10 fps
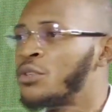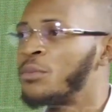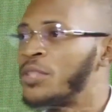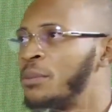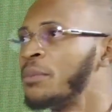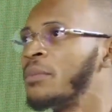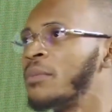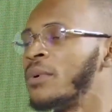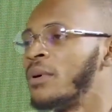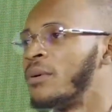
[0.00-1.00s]
a top team,
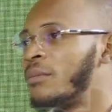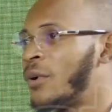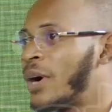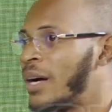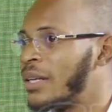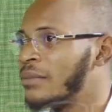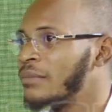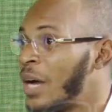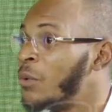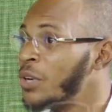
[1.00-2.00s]
but I,
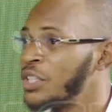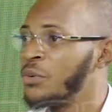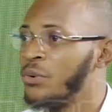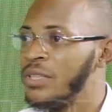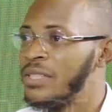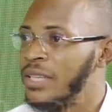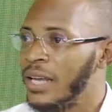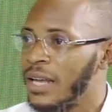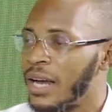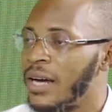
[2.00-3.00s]
I wish he will
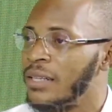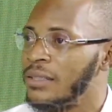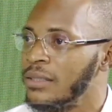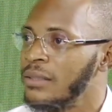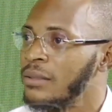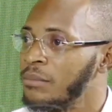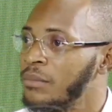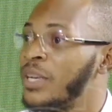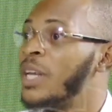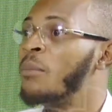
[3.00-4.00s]
stay and
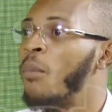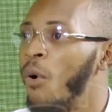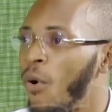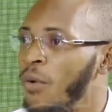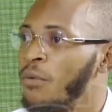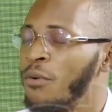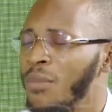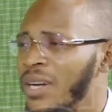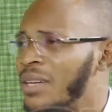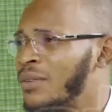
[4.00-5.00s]
play more for
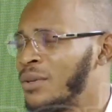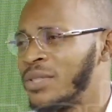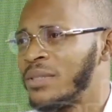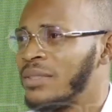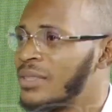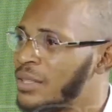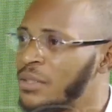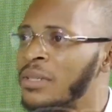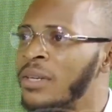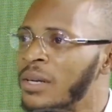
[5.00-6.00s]
Bayer Leverkusen. It's
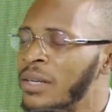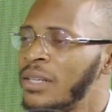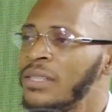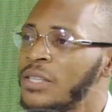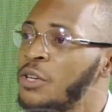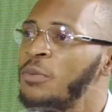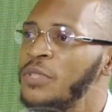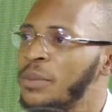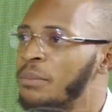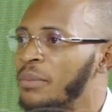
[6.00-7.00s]
a, it's a top
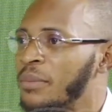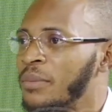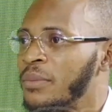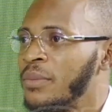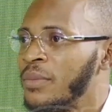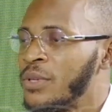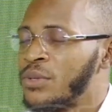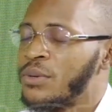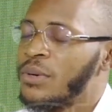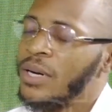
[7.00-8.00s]
team.
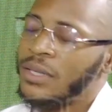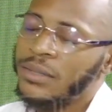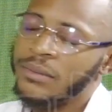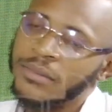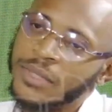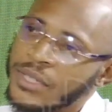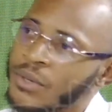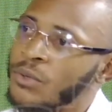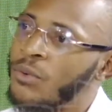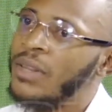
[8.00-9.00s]
So I, it's a
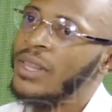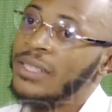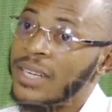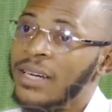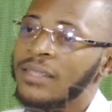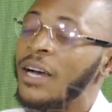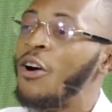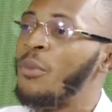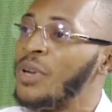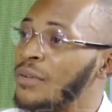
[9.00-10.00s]
good one that they are, they are
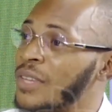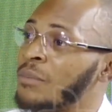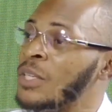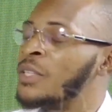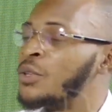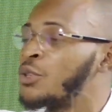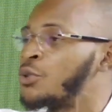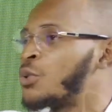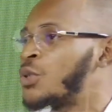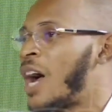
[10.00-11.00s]
coming after him. It just
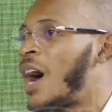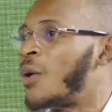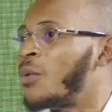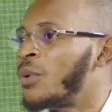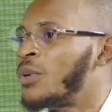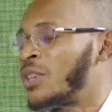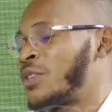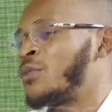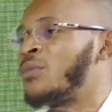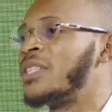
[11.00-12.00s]
shows how
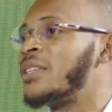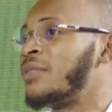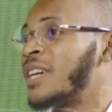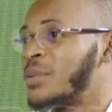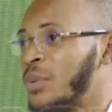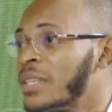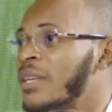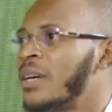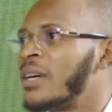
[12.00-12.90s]
transformative he has been